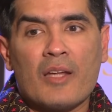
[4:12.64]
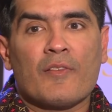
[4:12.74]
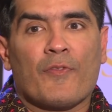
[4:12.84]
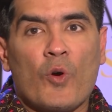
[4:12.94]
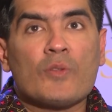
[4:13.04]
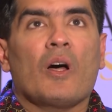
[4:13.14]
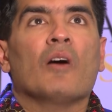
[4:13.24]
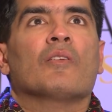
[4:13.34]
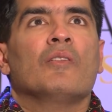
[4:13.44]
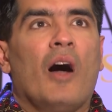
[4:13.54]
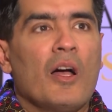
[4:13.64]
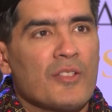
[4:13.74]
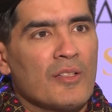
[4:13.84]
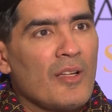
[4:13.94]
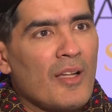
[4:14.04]
it's of course a
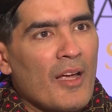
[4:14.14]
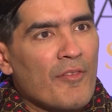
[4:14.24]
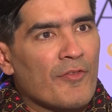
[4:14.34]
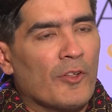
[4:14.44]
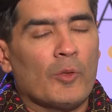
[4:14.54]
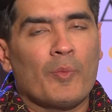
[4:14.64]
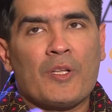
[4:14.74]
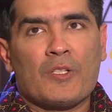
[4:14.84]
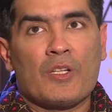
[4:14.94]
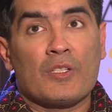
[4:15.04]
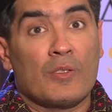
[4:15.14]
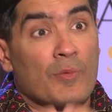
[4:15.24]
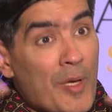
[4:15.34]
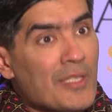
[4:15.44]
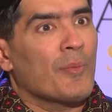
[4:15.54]
larger than life film. It's, it's,
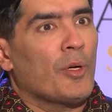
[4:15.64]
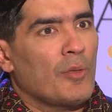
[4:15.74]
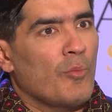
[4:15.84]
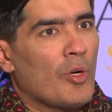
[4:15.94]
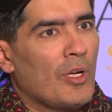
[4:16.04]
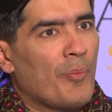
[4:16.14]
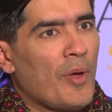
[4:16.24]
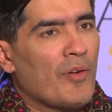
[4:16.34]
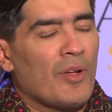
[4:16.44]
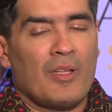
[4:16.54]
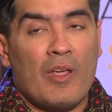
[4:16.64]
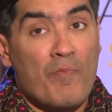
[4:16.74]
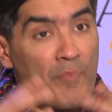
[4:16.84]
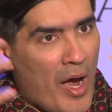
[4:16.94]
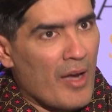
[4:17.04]
it speaks about the Mughal period, the
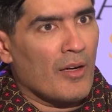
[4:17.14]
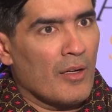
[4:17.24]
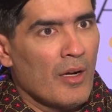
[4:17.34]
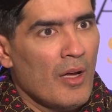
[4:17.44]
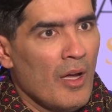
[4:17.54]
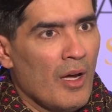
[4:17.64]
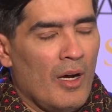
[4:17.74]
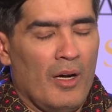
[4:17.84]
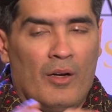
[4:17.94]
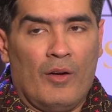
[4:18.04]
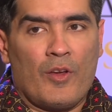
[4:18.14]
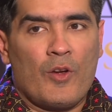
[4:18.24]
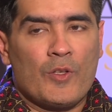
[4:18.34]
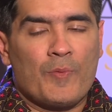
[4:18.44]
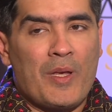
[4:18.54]
empire. Uh,
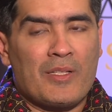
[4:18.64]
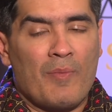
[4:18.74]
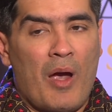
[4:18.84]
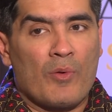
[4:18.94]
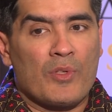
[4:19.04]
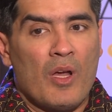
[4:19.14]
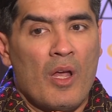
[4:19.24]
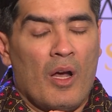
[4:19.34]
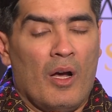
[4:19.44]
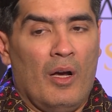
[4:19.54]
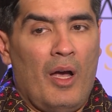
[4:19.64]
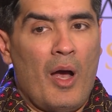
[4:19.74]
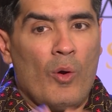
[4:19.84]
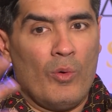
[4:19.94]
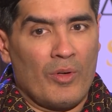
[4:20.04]
you know, it speaks about uh,
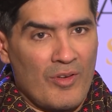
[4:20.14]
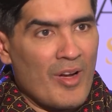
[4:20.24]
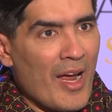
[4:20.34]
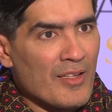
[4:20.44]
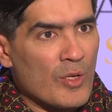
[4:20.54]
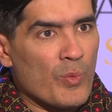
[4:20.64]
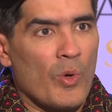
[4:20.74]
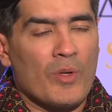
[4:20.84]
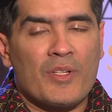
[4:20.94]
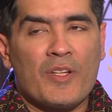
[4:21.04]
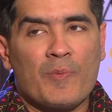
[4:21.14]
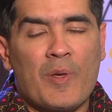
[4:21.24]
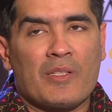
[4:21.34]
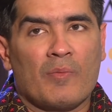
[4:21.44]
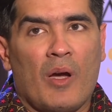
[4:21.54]
how grand it was, and it
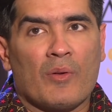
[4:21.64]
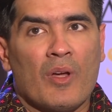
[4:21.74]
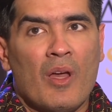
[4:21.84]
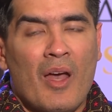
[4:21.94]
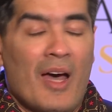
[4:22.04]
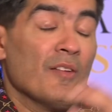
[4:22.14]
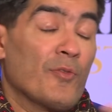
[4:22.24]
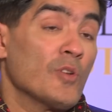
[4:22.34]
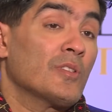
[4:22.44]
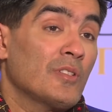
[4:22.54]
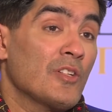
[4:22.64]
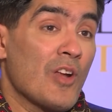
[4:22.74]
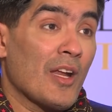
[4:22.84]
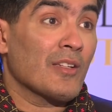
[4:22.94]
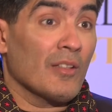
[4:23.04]
speaks about and of course the
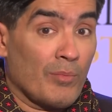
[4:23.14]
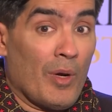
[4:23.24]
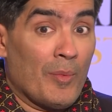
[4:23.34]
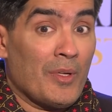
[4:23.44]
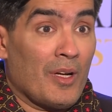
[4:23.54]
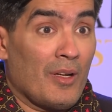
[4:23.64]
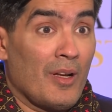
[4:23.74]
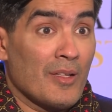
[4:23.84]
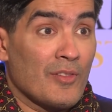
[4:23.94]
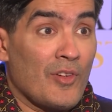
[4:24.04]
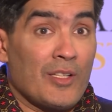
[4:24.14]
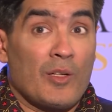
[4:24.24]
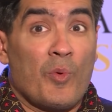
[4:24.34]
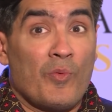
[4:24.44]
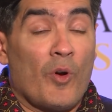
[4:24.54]
director. I mean, Karan as a
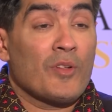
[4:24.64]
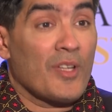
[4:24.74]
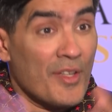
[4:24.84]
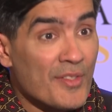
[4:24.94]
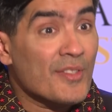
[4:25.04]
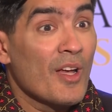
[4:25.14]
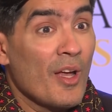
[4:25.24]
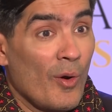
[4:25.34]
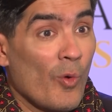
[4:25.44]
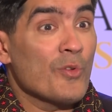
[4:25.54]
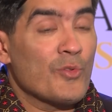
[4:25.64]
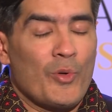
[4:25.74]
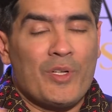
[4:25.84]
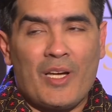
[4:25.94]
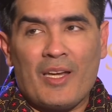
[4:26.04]
director would mm-hmm. want his own
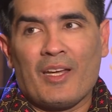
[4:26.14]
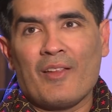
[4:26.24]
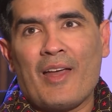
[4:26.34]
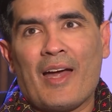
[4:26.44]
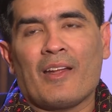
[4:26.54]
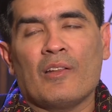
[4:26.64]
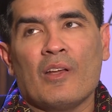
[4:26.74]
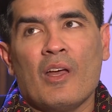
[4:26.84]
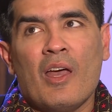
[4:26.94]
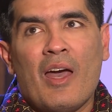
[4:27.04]
storytelling in that, and